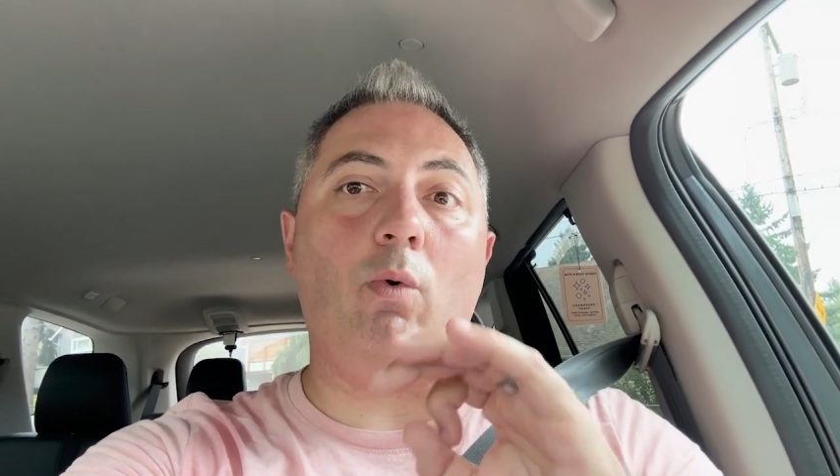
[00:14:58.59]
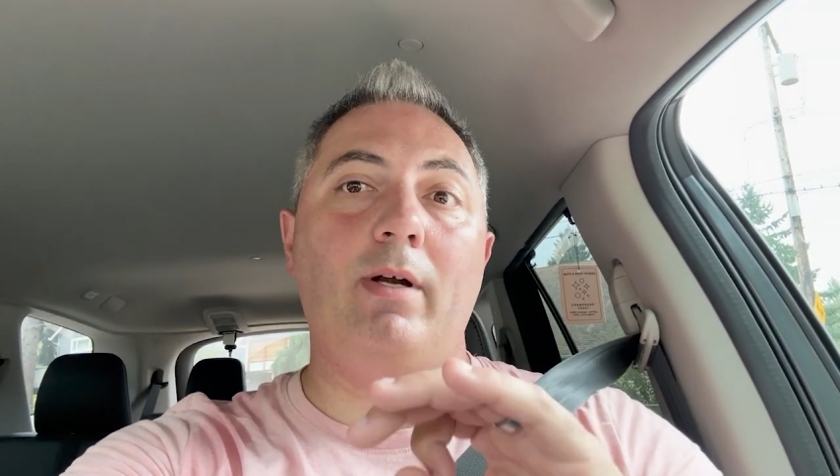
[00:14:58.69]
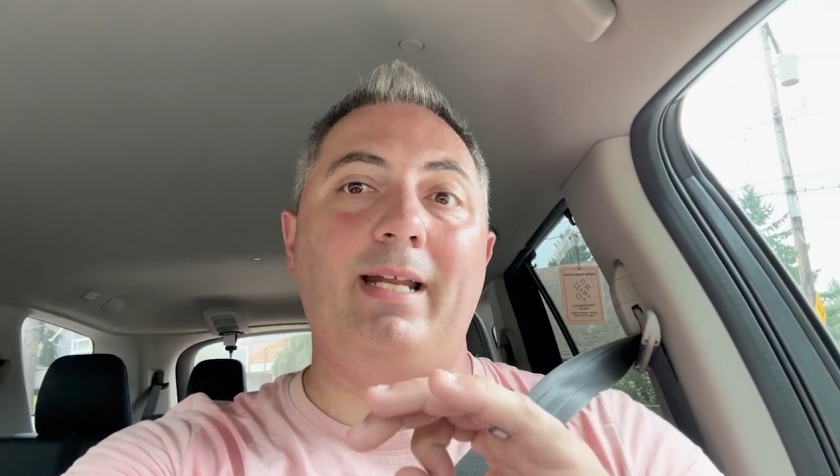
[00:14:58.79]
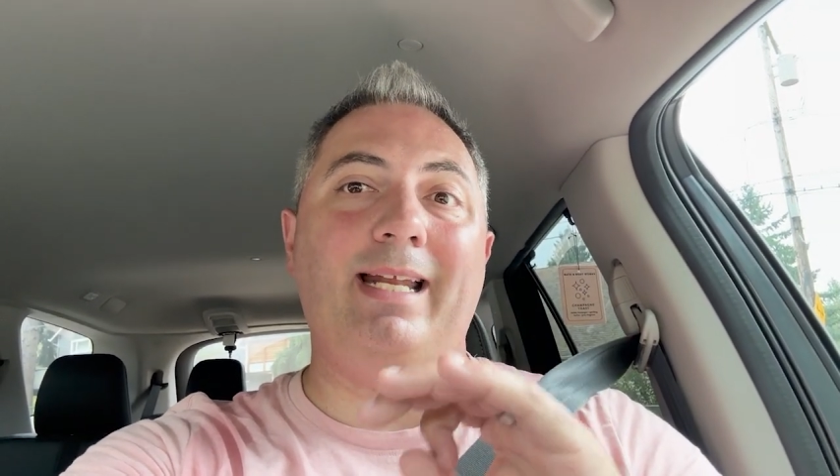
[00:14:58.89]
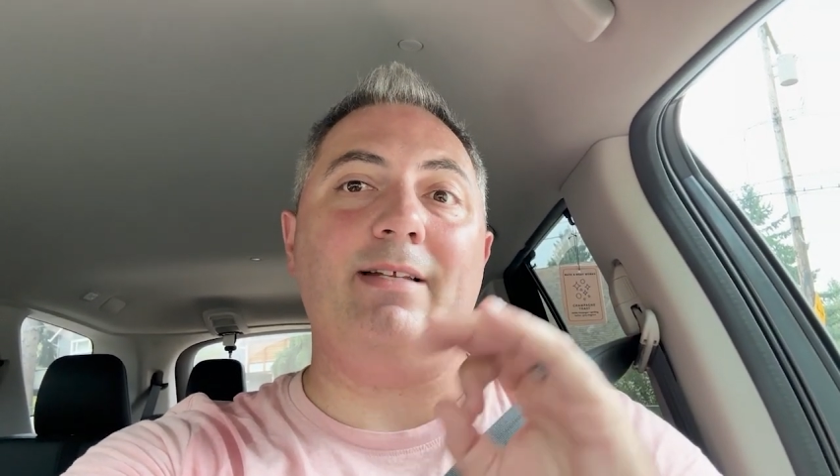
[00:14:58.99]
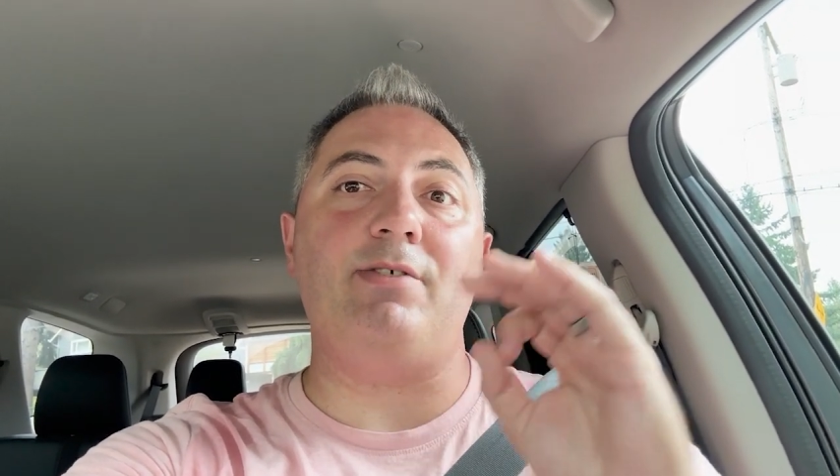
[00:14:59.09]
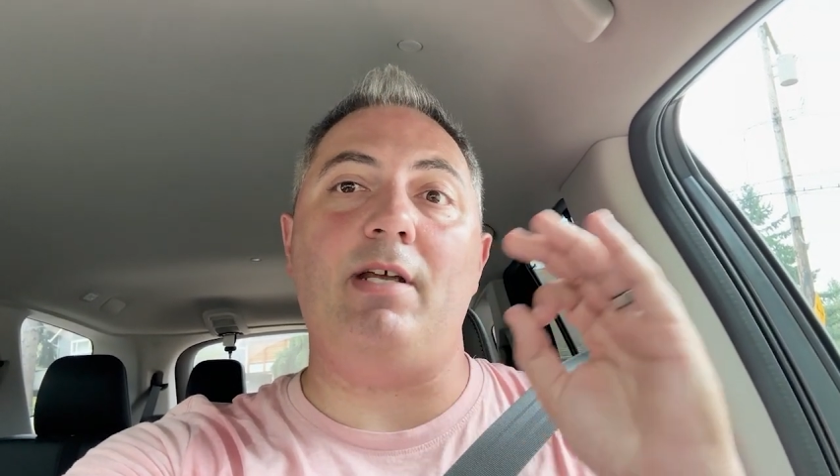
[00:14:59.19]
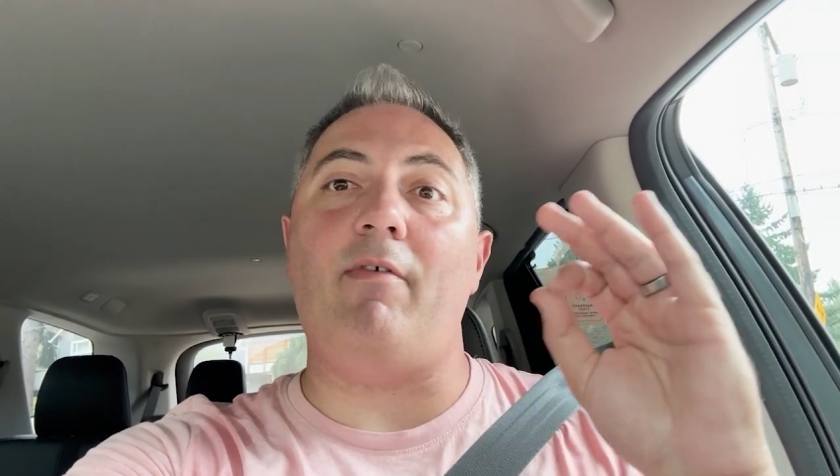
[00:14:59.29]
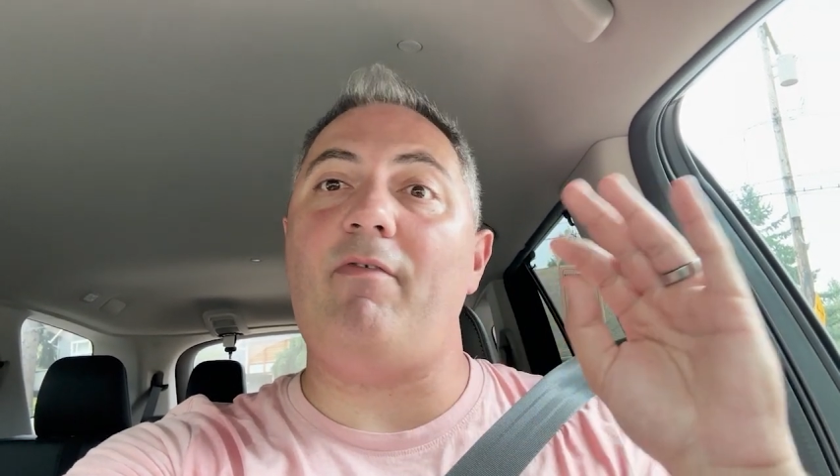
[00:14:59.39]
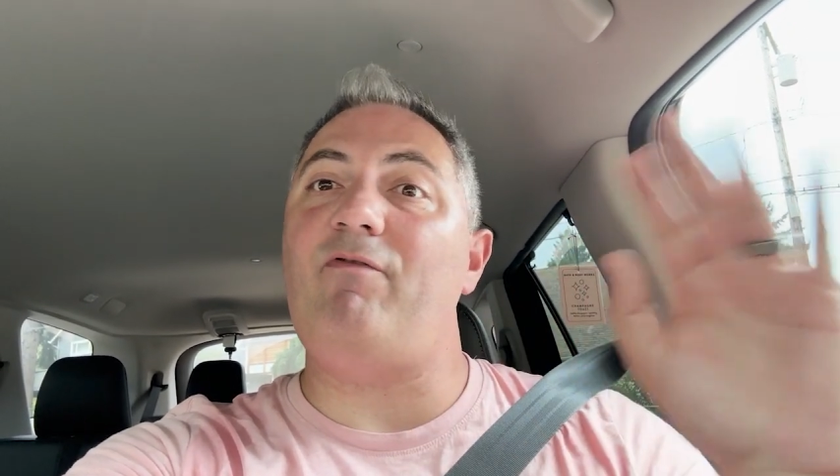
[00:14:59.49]
coordinating so
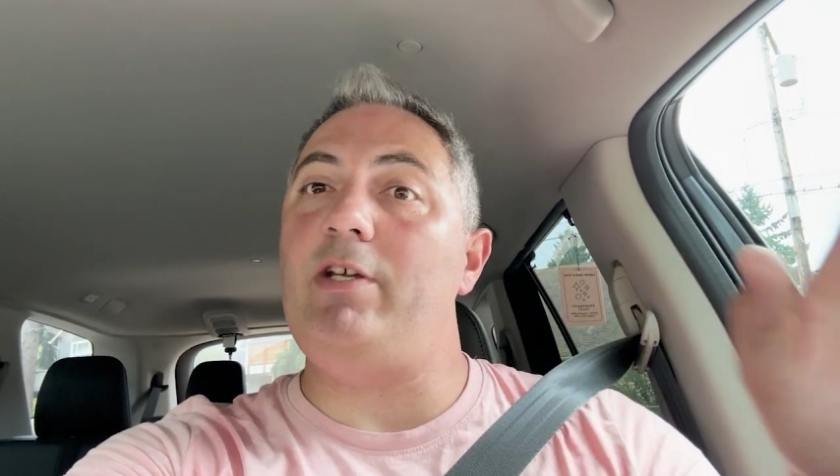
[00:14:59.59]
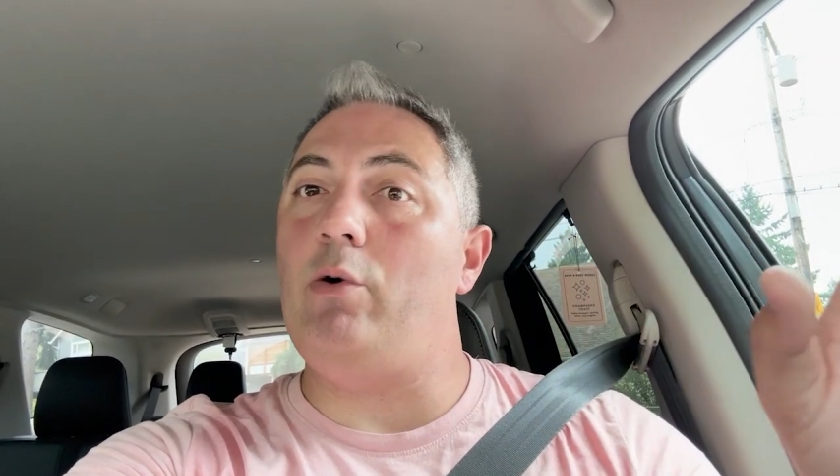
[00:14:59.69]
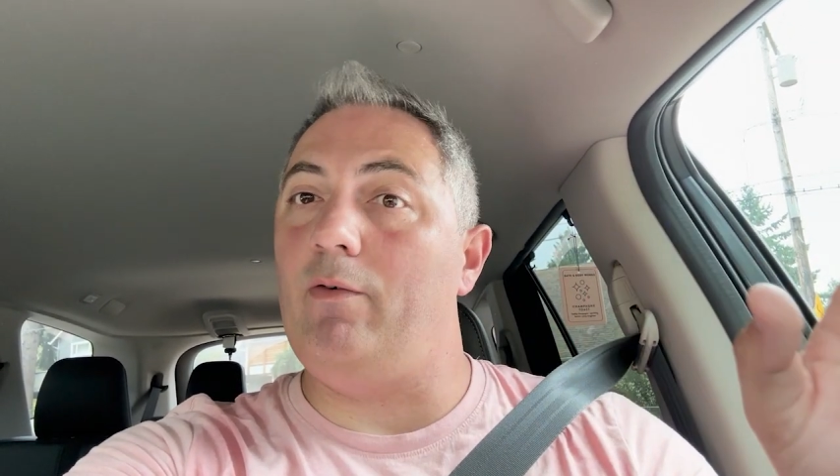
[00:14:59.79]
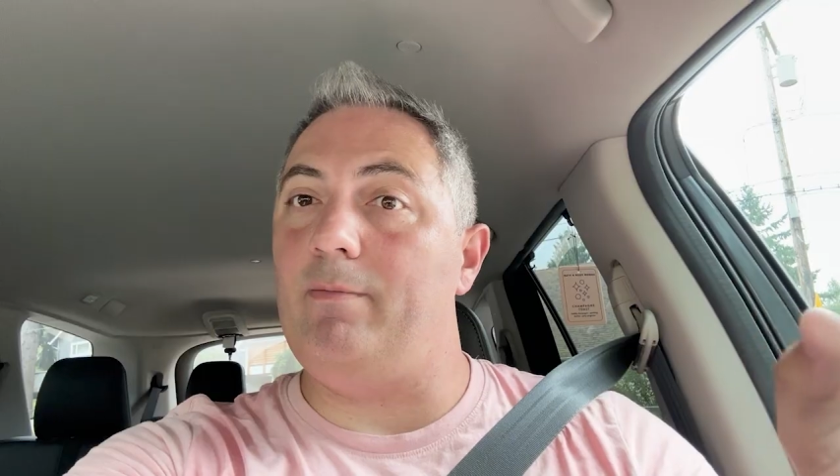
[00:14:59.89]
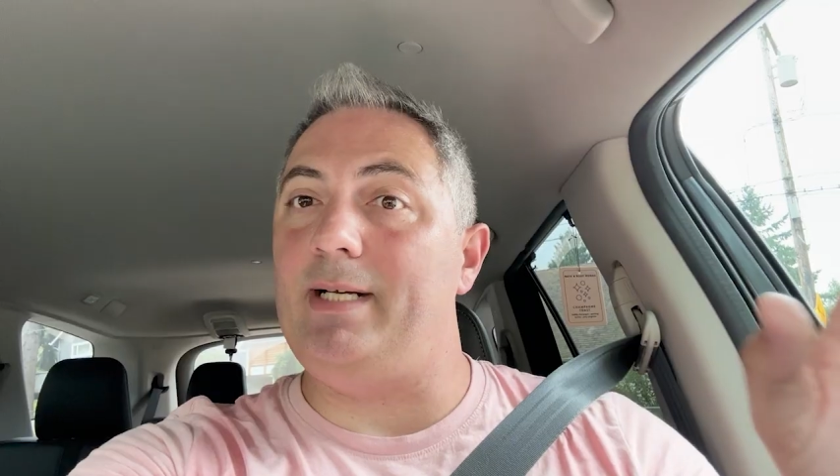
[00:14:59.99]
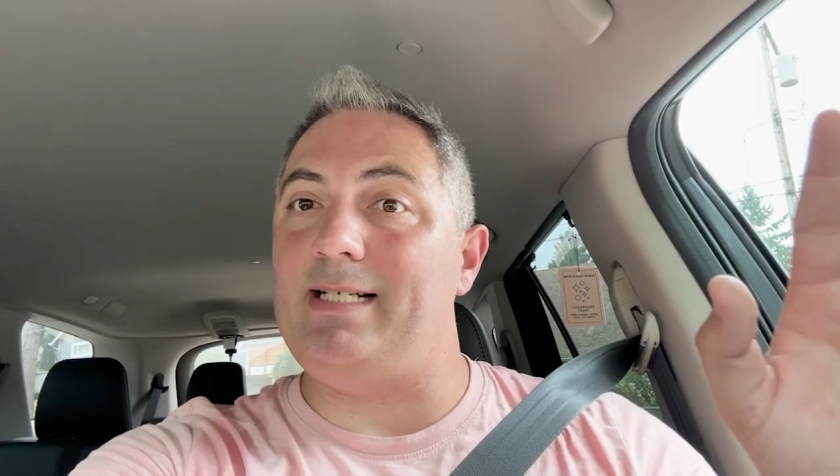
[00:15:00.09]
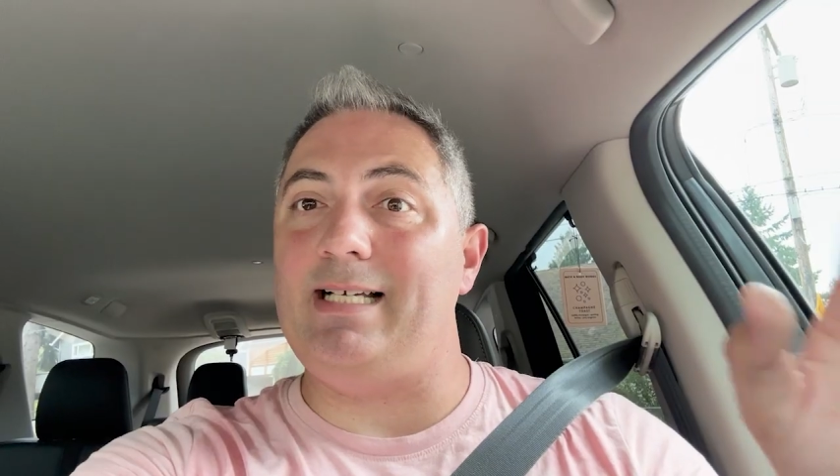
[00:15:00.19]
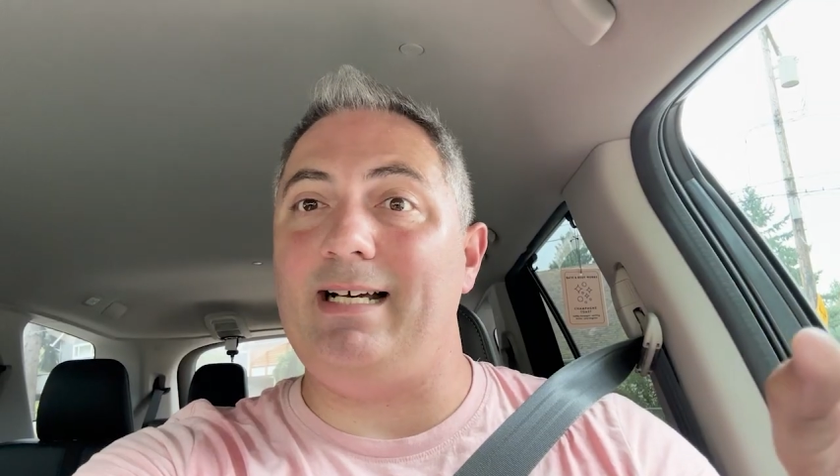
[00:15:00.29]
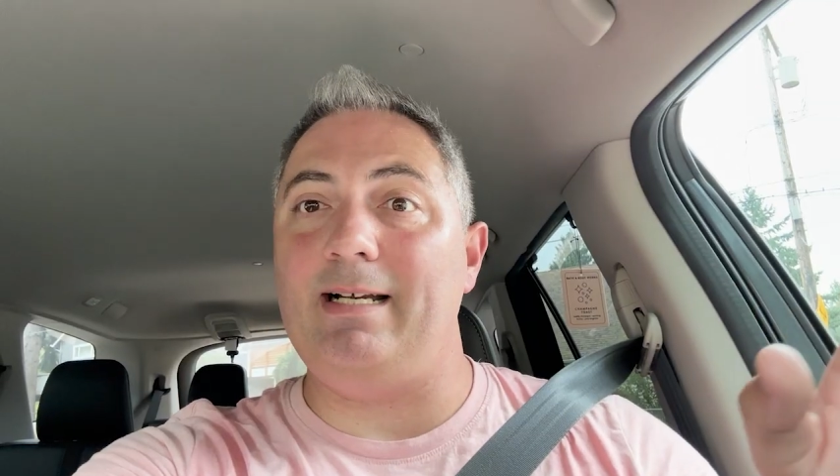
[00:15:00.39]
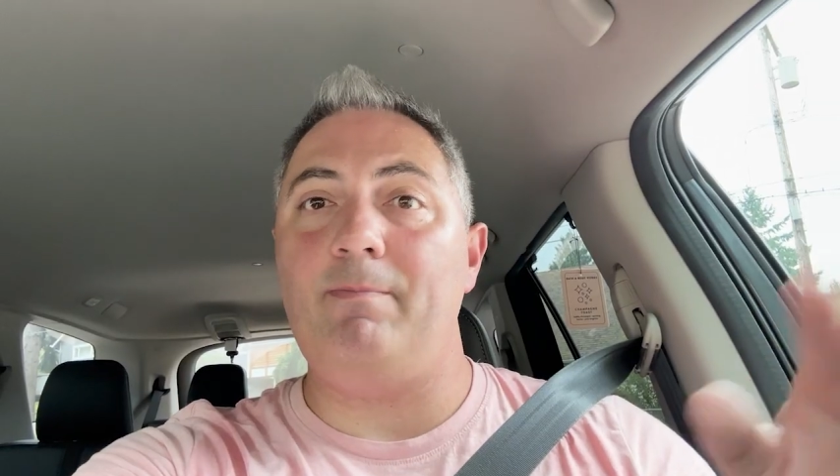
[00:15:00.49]
you have a few of them at a
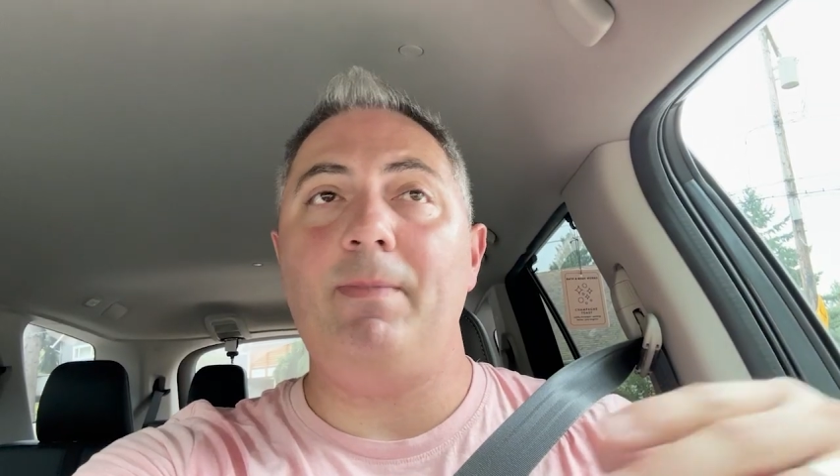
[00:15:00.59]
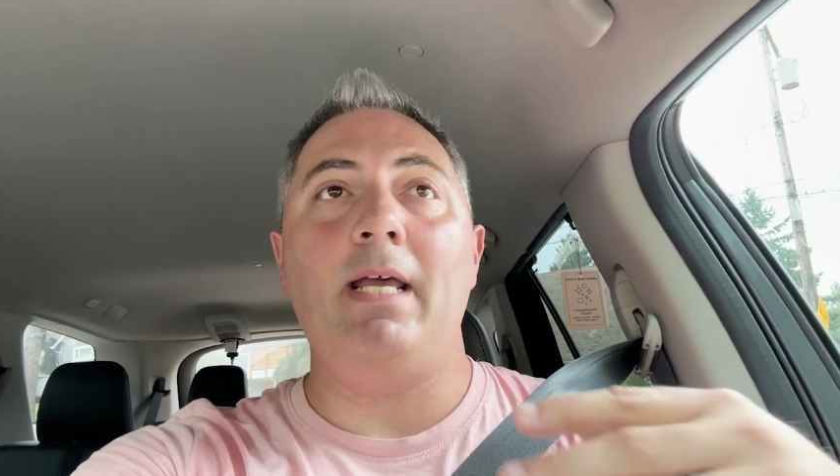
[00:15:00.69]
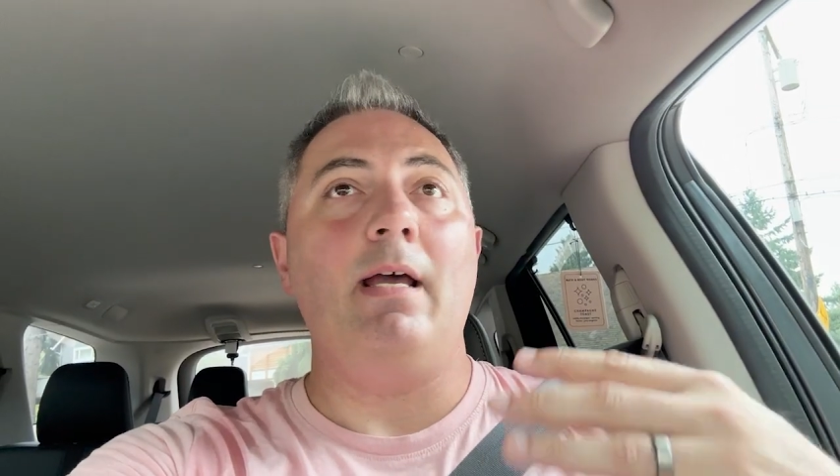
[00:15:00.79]
time.